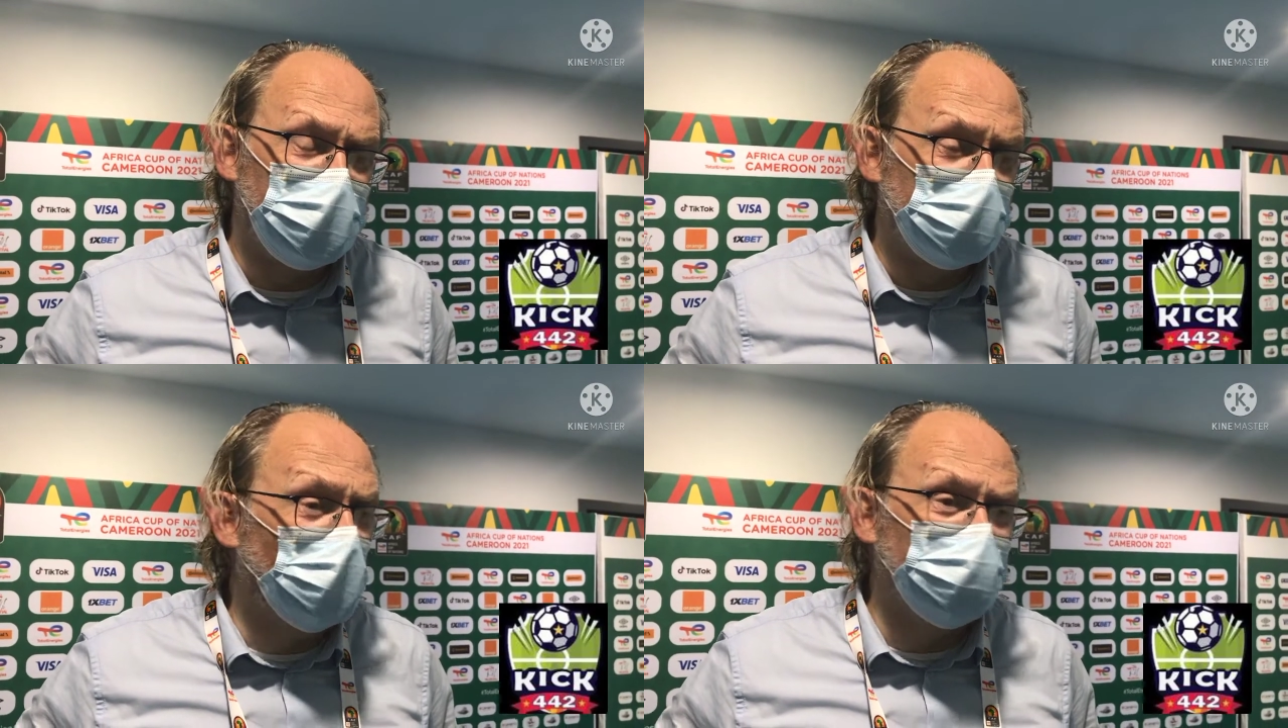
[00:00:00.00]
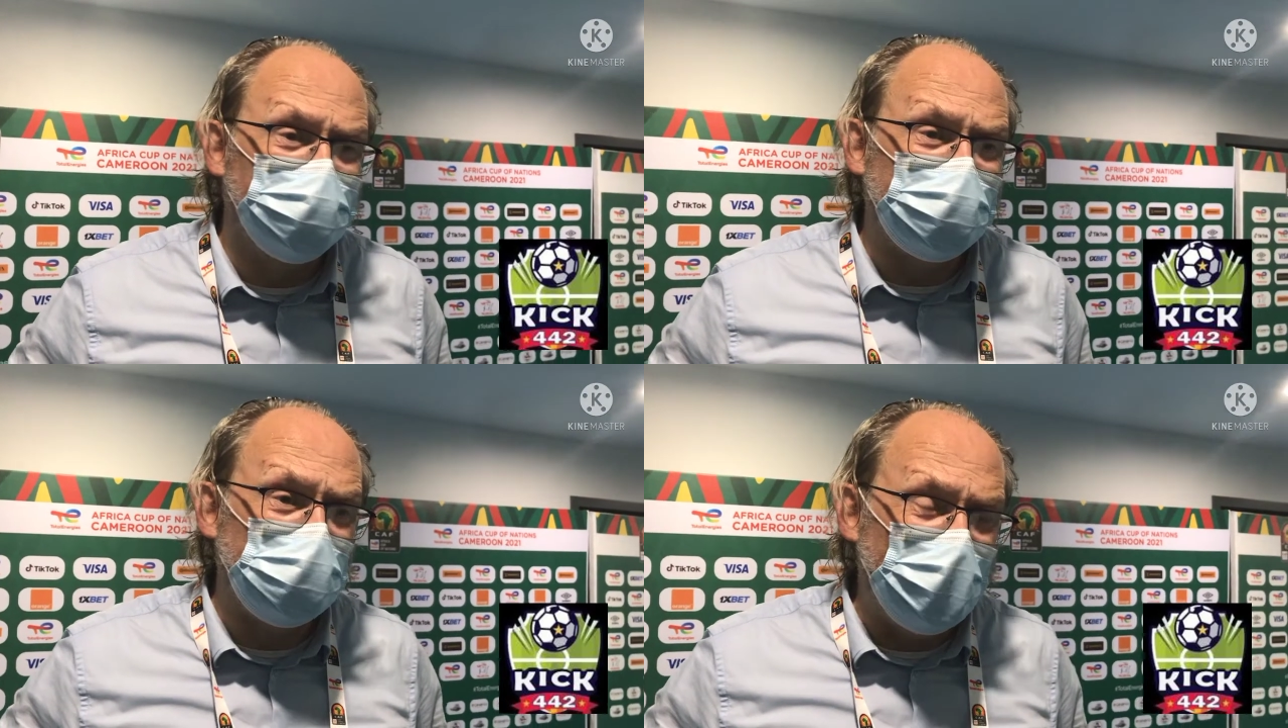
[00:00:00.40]
The boys
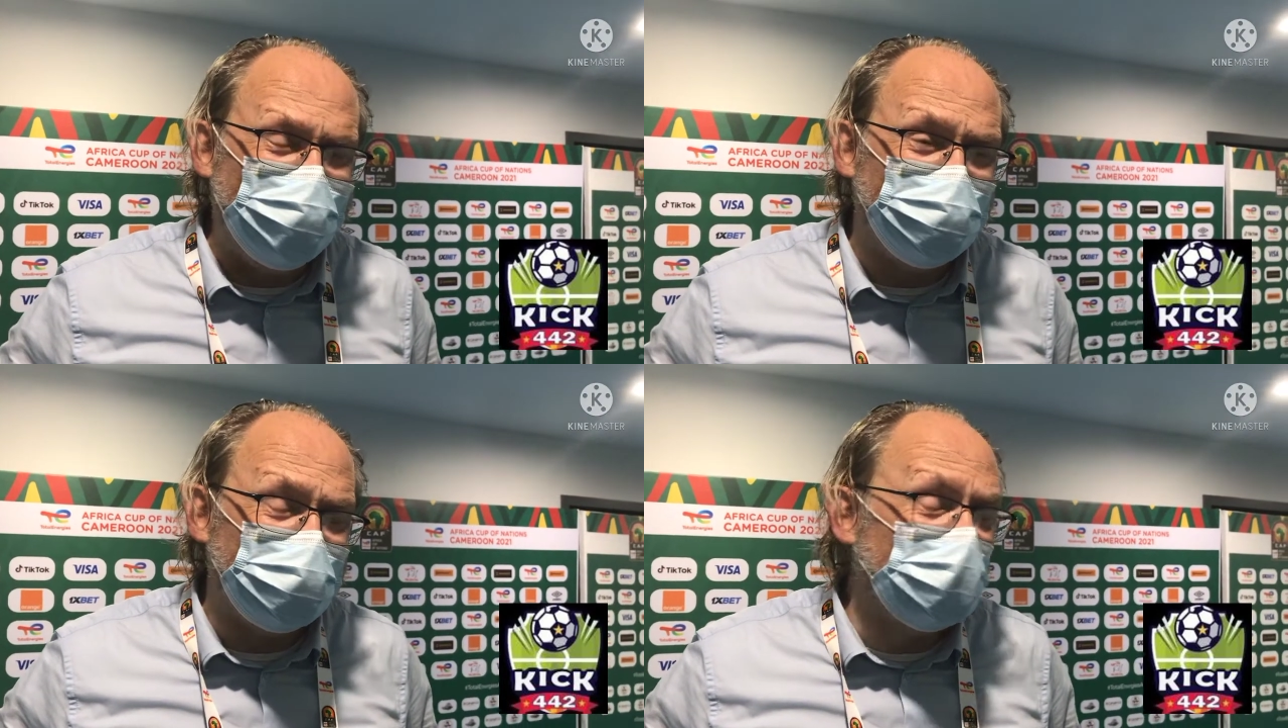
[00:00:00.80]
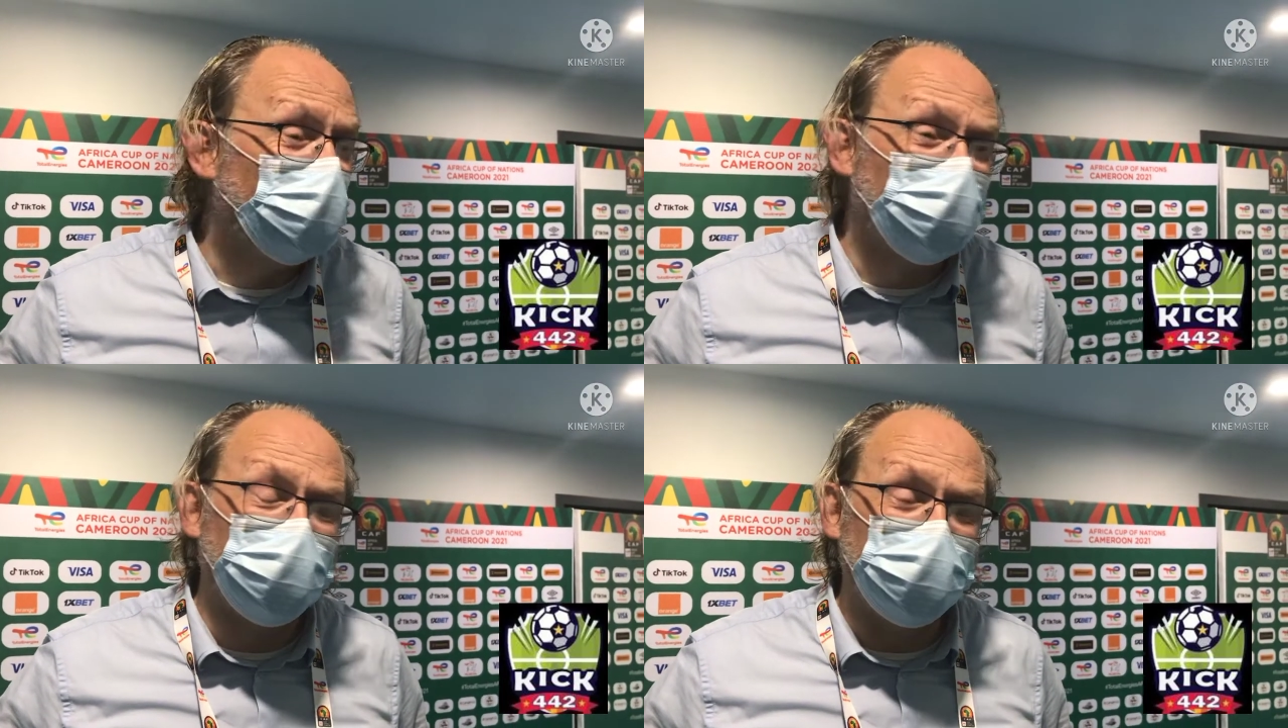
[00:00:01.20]
did amazing. This
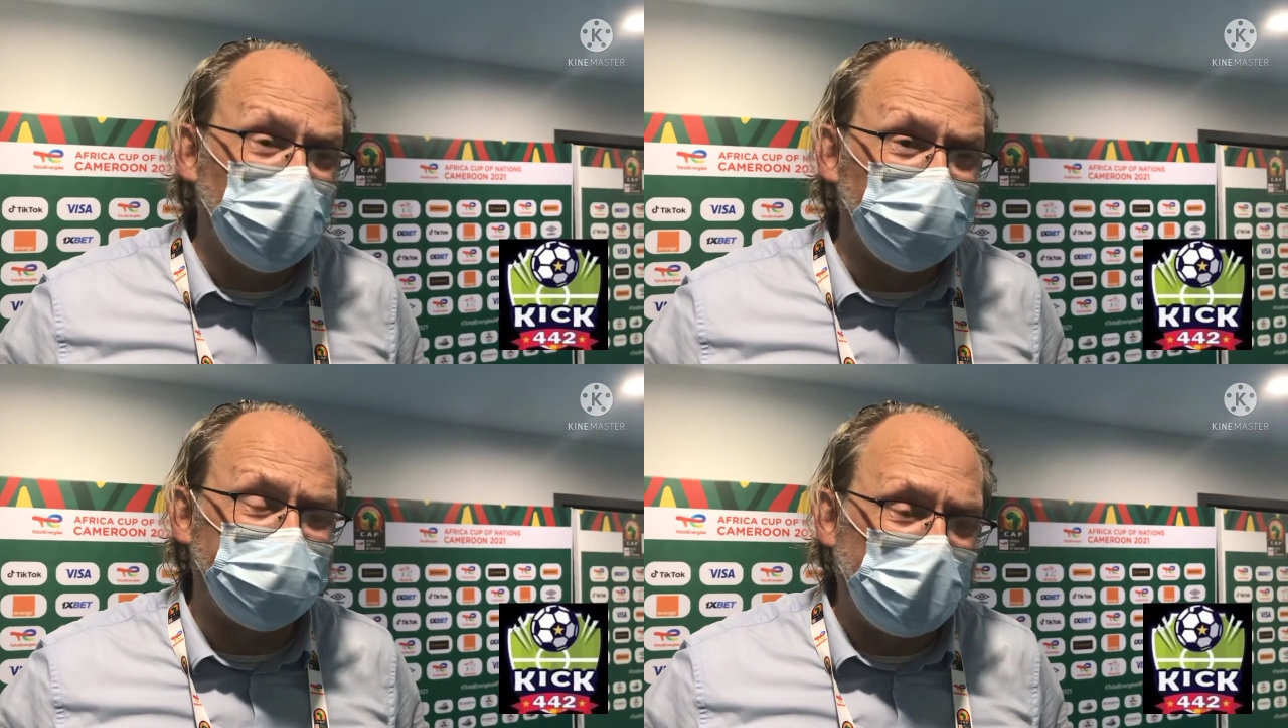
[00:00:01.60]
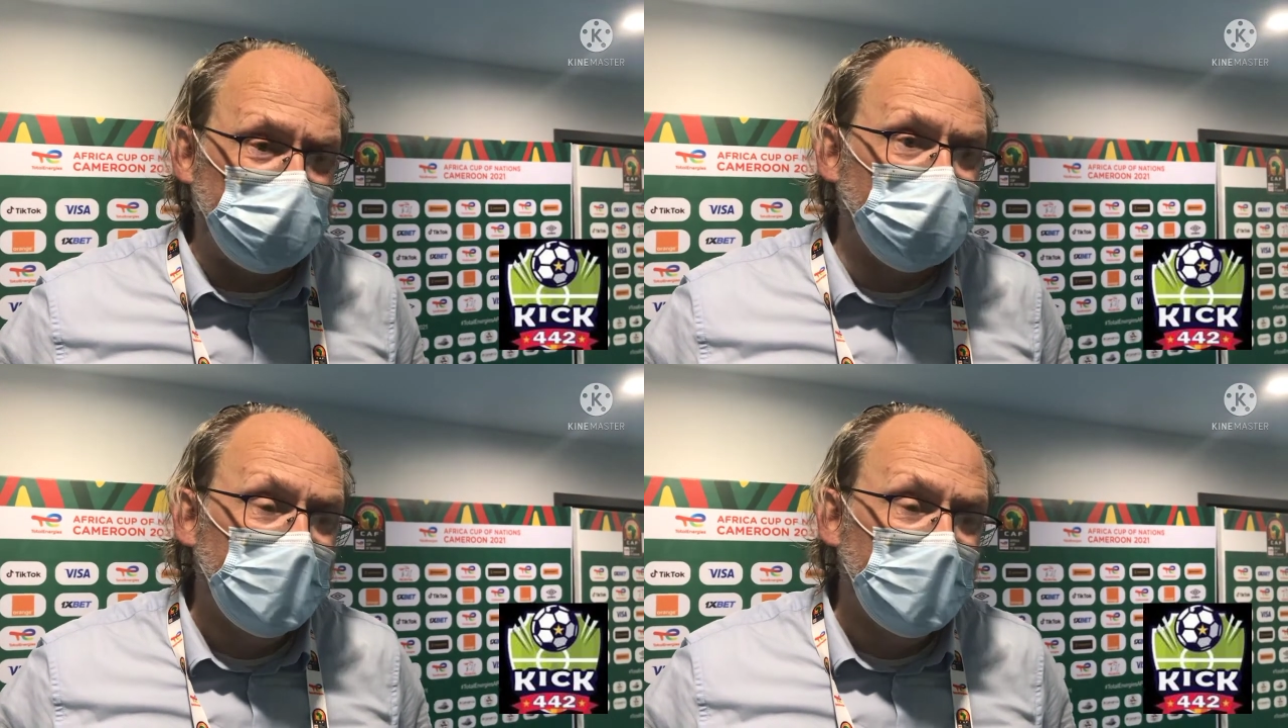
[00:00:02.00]
was a first step